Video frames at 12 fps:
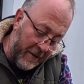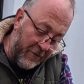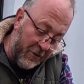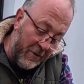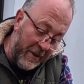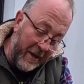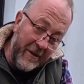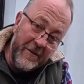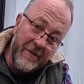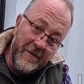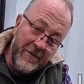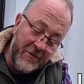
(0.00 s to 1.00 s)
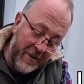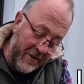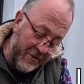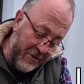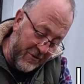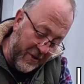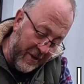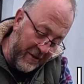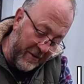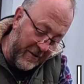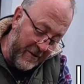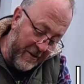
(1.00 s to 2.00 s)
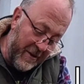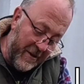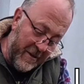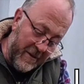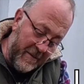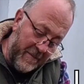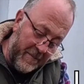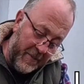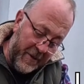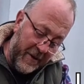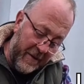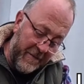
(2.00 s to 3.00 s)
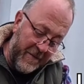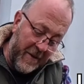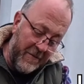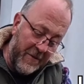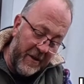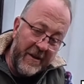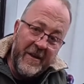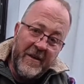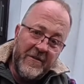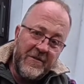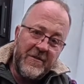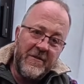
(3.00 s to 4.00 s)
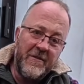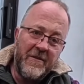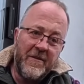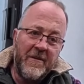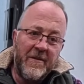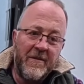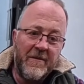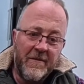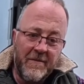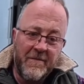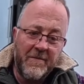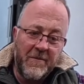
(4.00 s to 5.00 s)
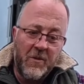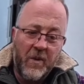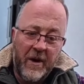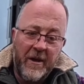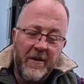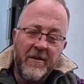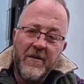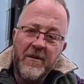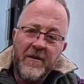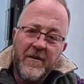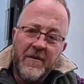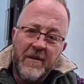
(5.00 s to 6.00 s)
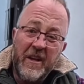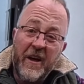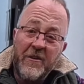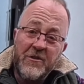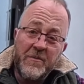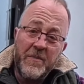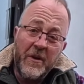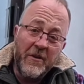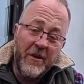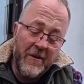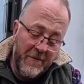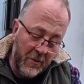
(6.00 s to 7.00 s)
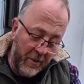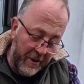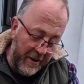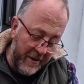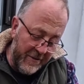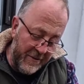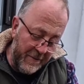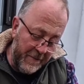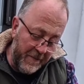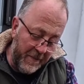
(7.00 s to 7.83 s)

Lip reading: do like the Trangia Triangle, but I found that it is quite large and bulky for what it is.